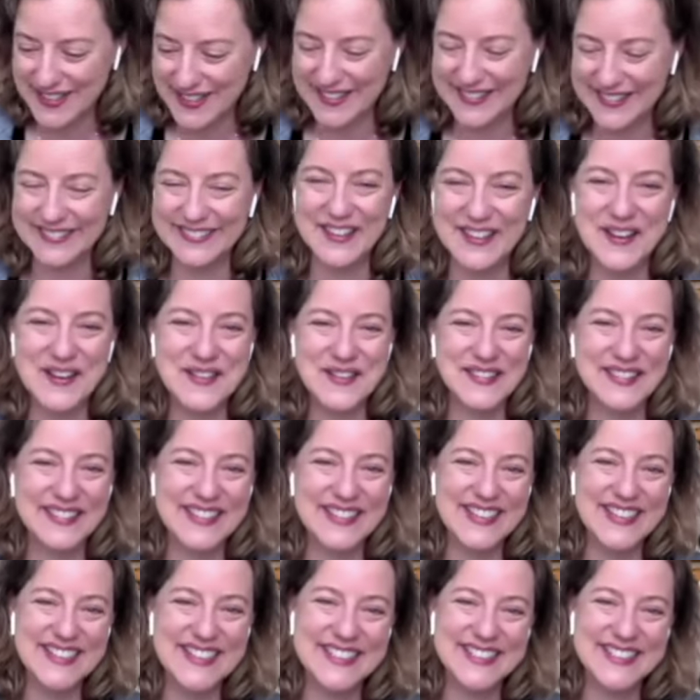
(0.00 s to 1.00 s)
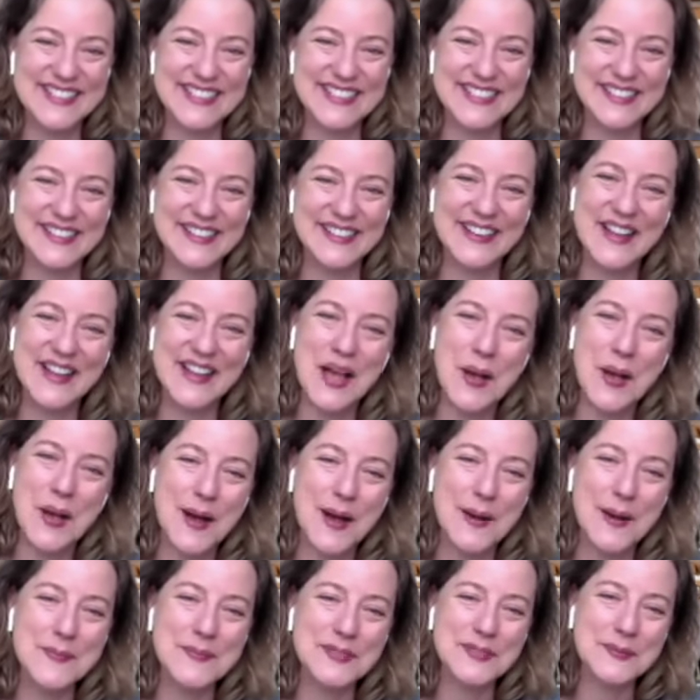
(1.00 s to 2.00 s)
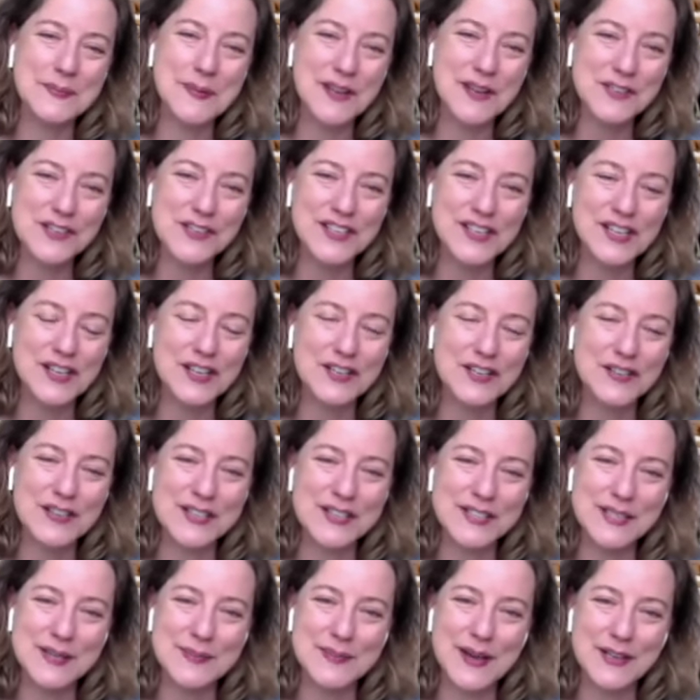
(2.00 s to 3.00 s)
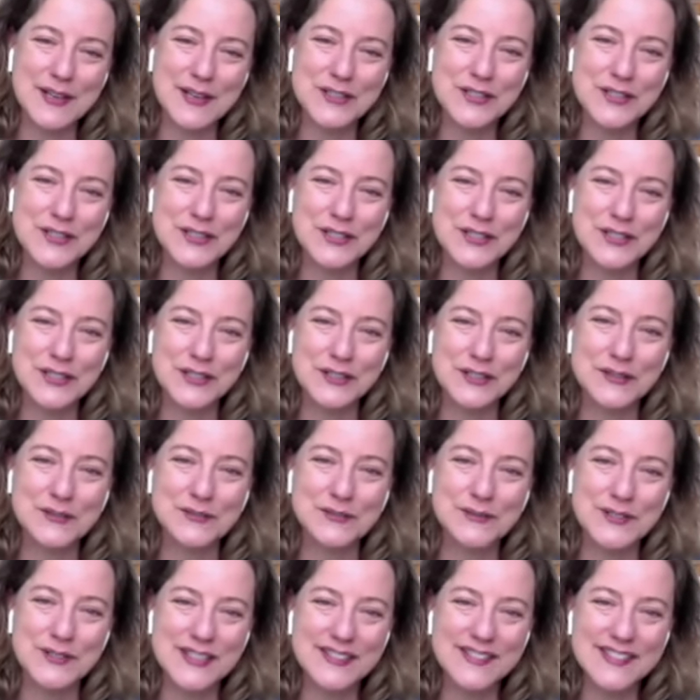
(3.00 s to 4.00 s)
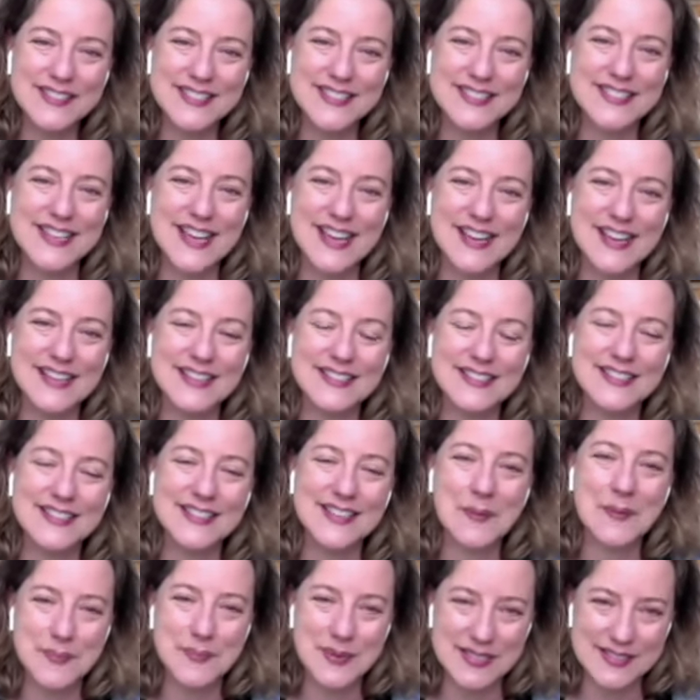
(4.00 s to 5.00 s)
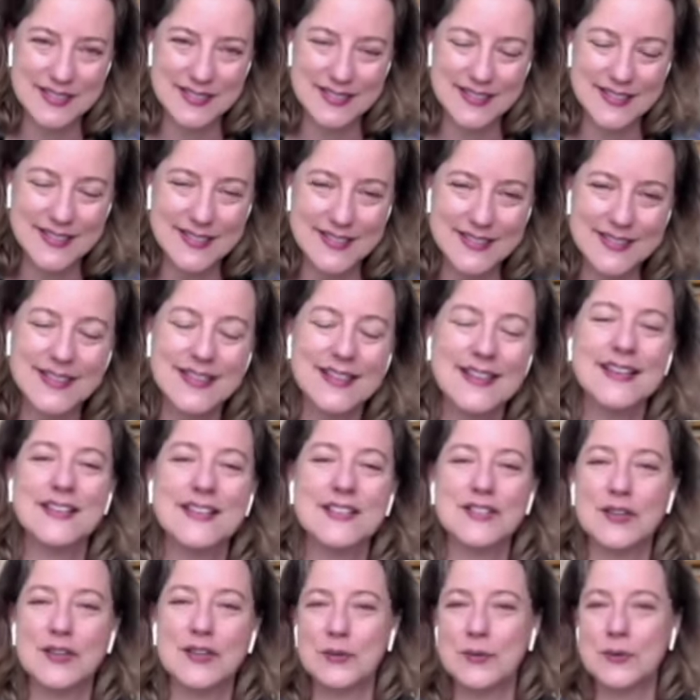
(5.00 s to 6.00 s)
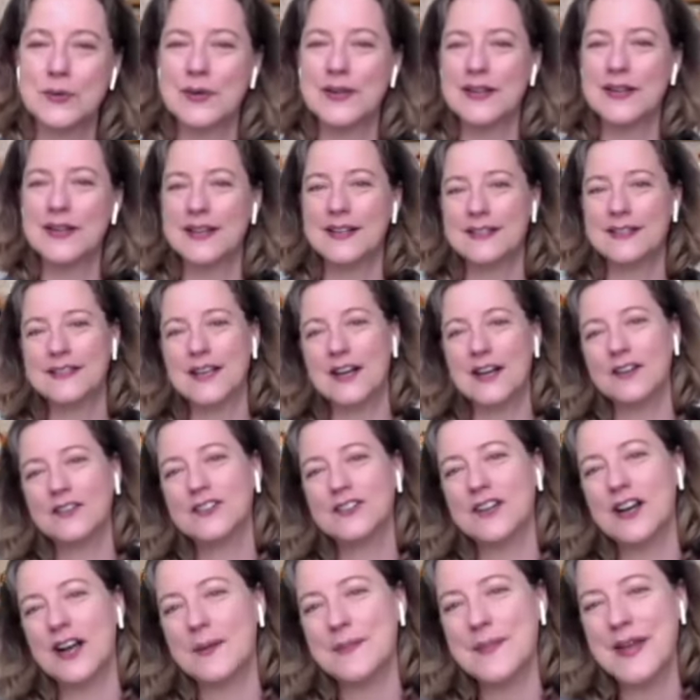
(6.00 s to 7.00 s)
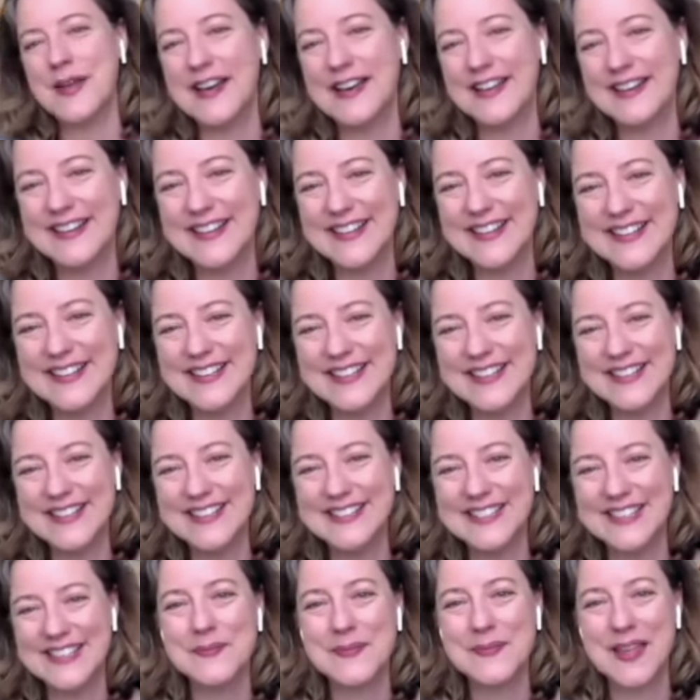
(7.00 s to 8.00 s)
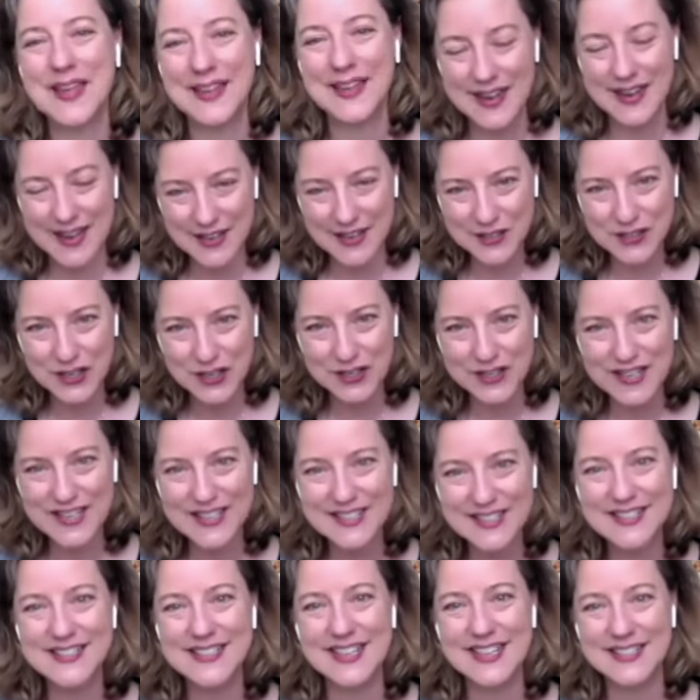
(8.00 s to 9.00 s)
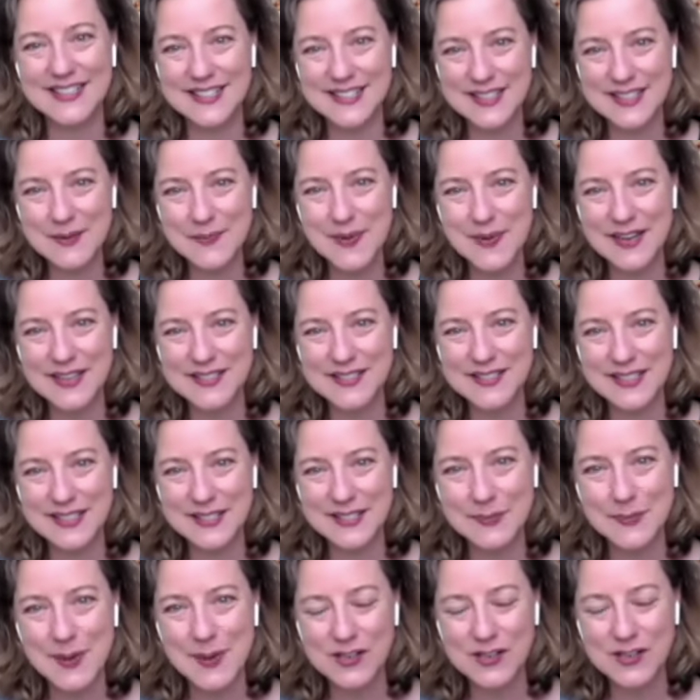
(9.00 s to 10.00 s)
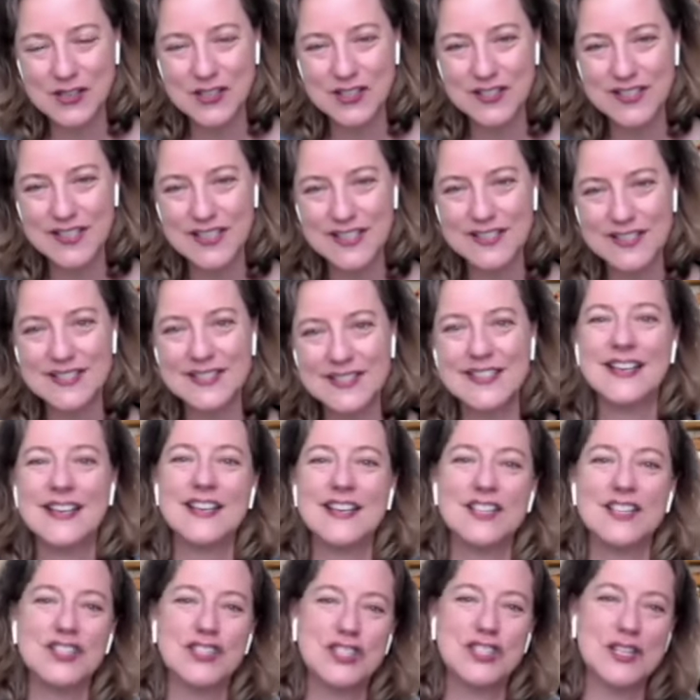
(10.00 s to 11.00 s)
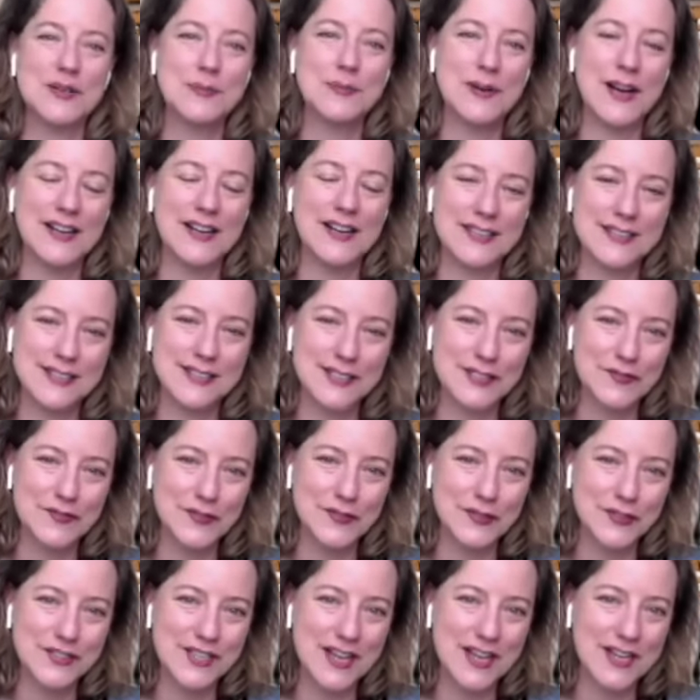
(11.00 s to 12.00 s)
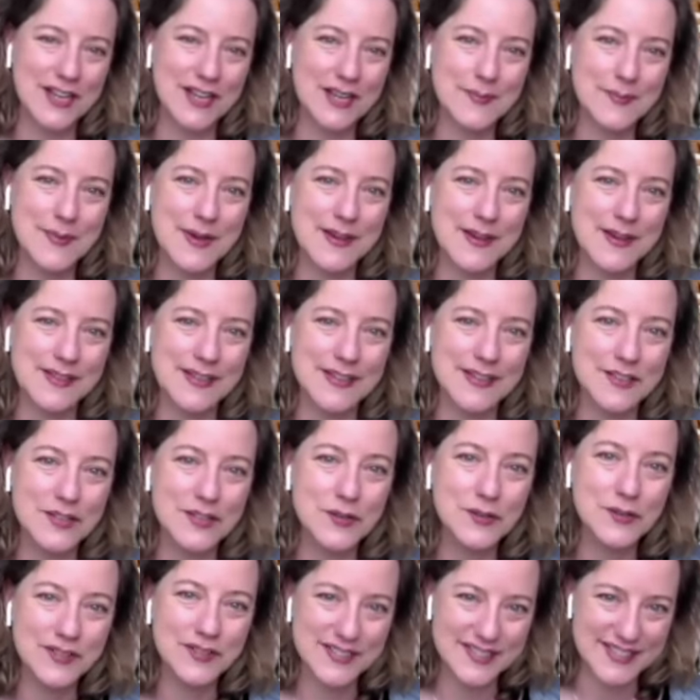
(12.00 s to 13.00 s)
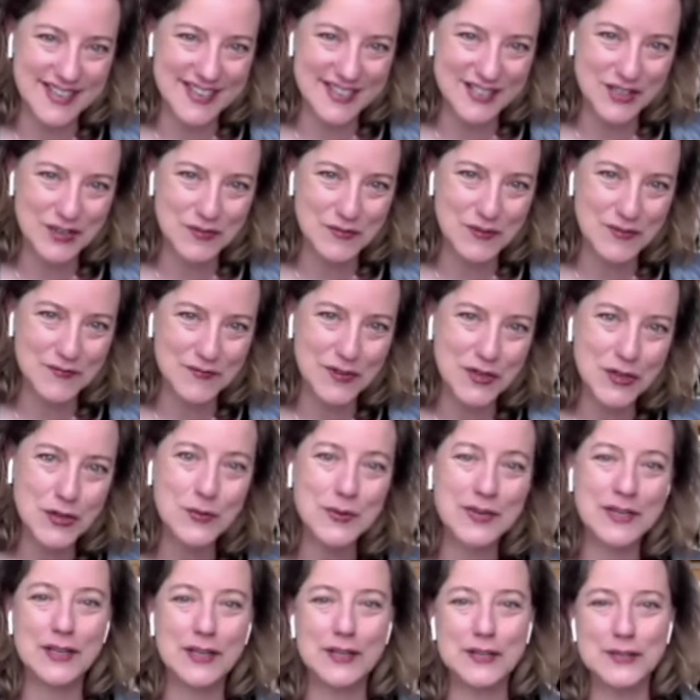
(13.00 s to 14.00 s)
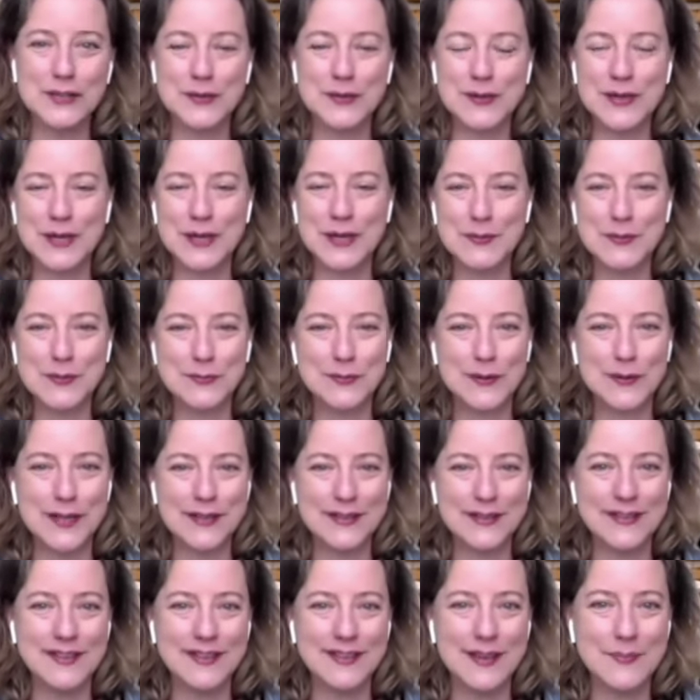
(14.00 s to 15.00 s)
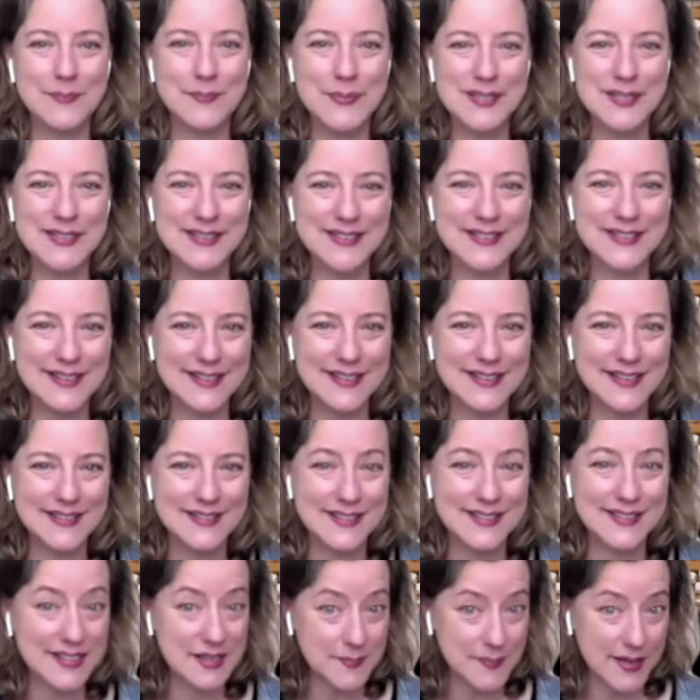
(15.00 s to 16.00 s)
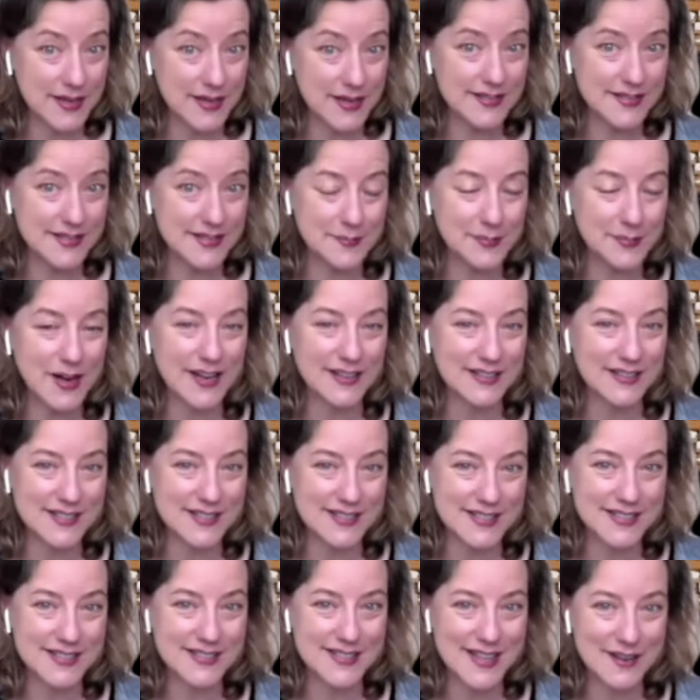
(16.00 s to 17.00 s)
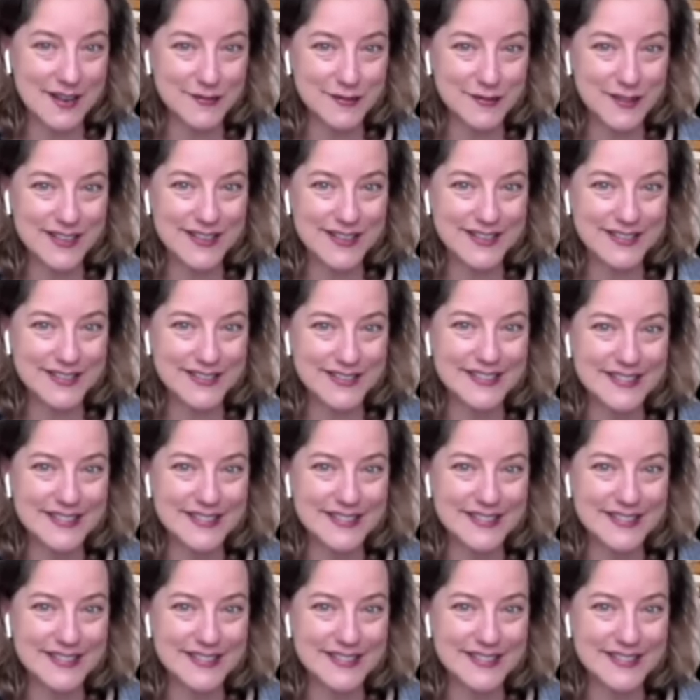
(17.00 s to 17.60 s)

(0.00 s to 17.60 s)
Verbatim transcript: a long list here. I'm especially curious about your real estate business. So, mm-hmm. Dr. Ahmed is an internist and sleep medicine specialist. She practices full time in utilization review and also helps run a busy sleep medicine practice. Is that right?